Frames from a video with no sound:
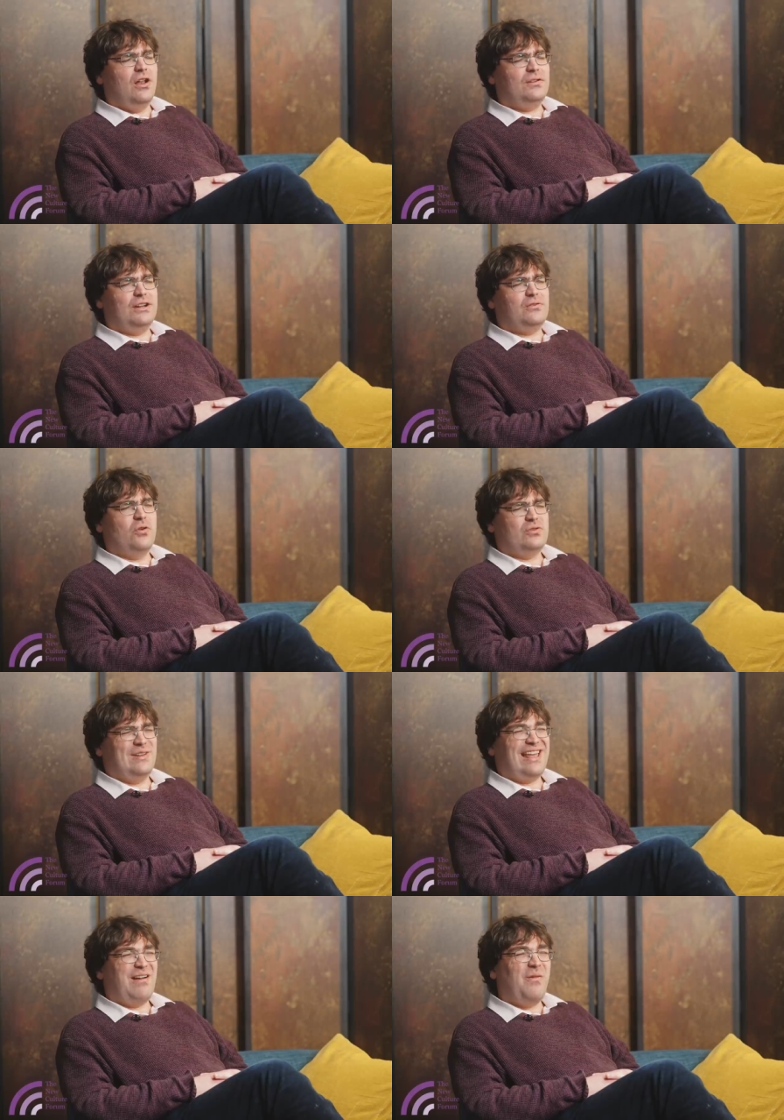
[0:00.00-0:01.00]
you know, not
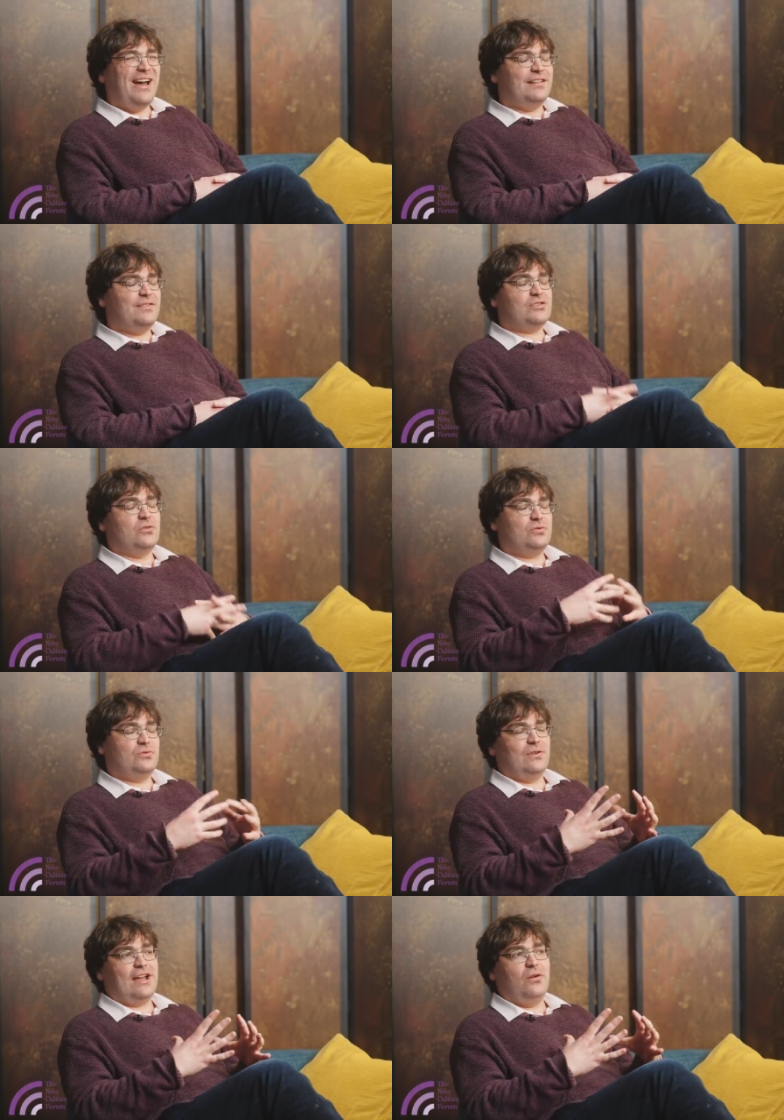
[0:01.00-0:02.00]
doing that well in the
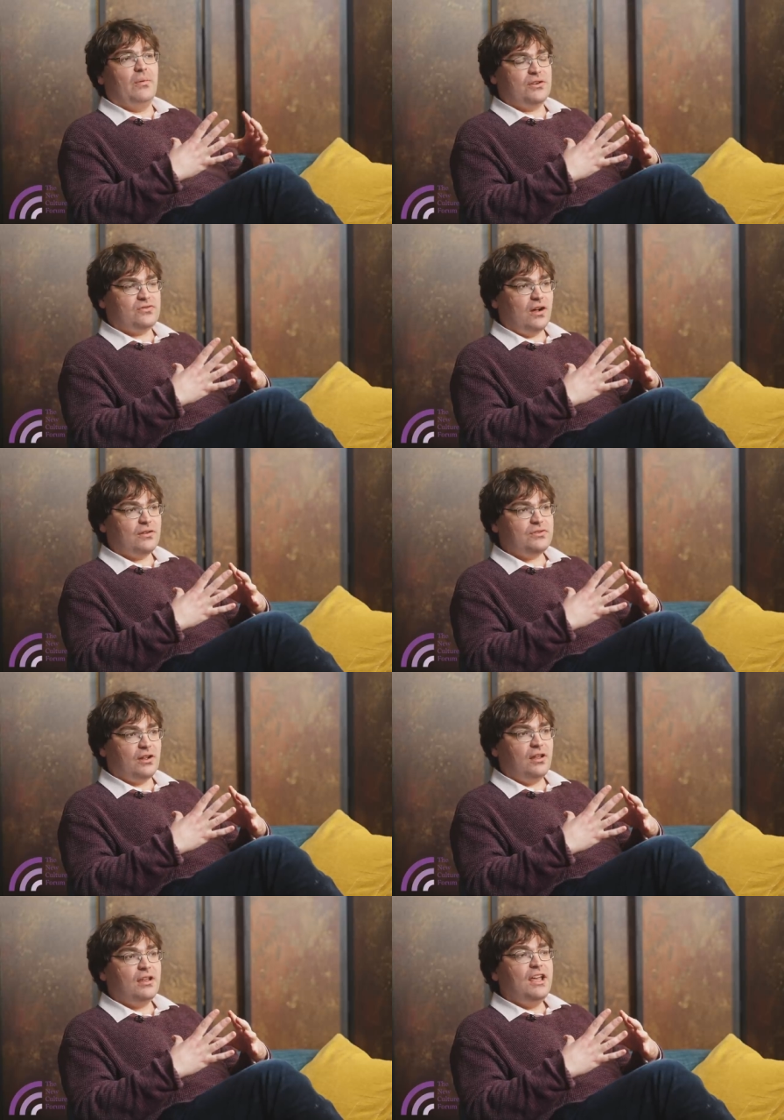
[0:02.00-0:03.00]
social economic
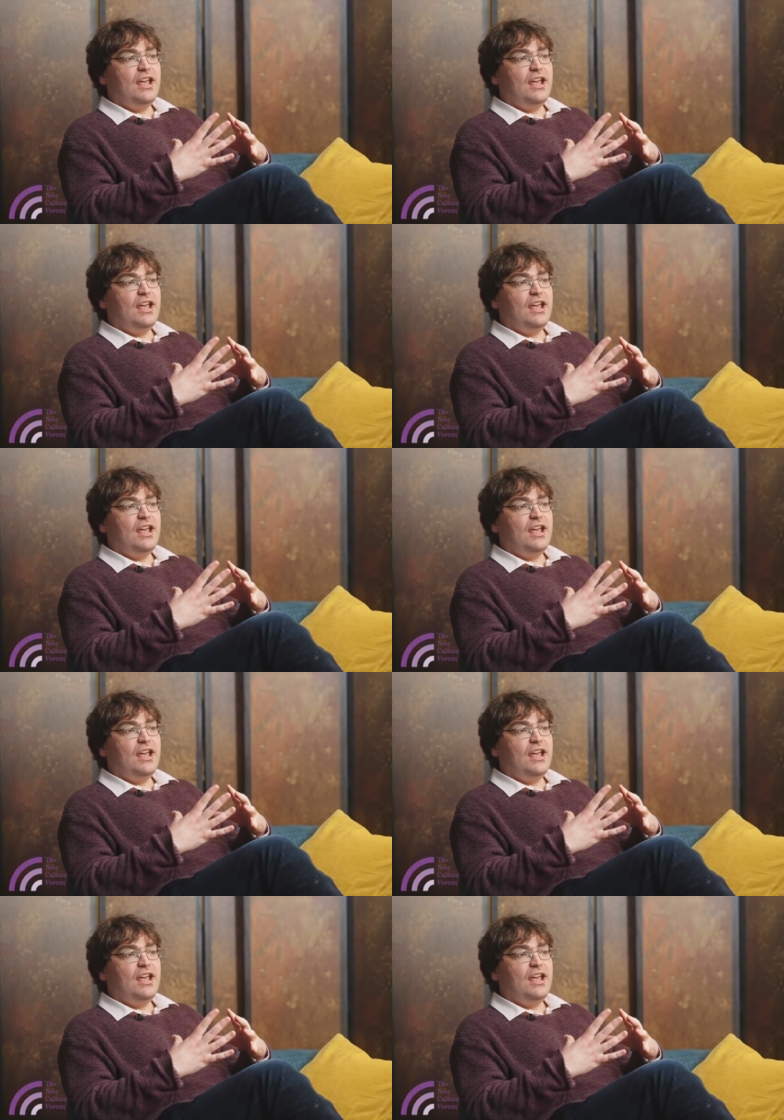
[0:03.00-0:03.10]
structure,